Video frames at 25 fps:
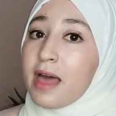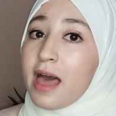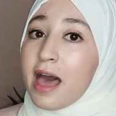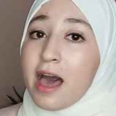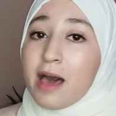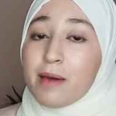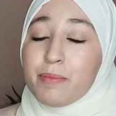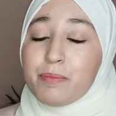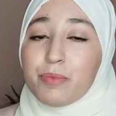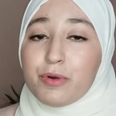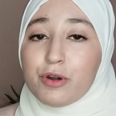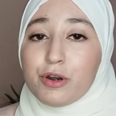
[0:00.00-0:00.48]

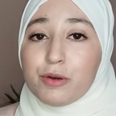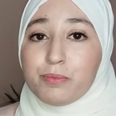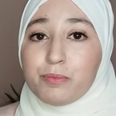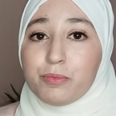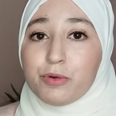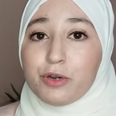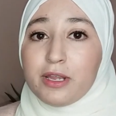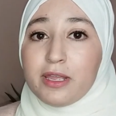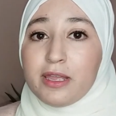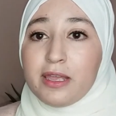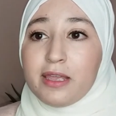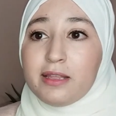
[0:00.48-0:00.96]

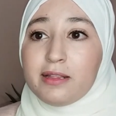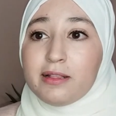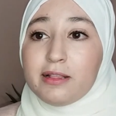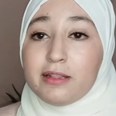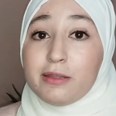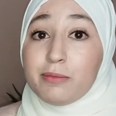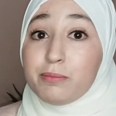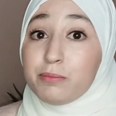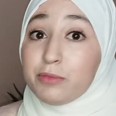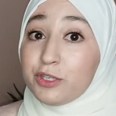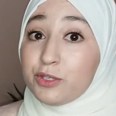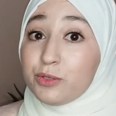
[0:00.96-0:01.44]

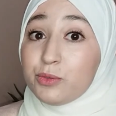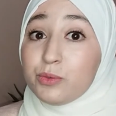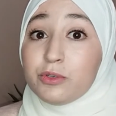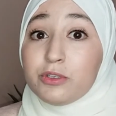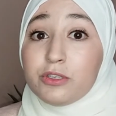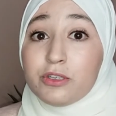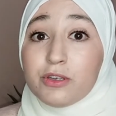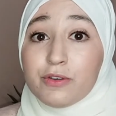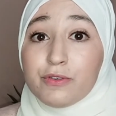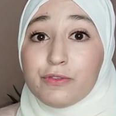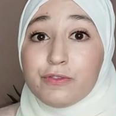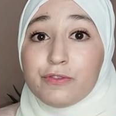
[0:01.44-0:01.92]
appropriately. Between
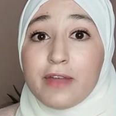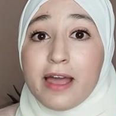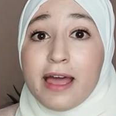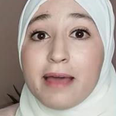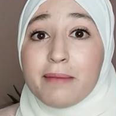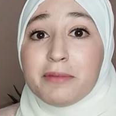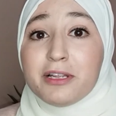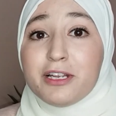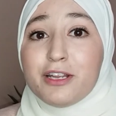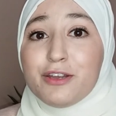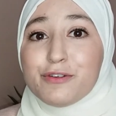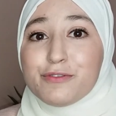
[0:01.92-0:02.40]
your family,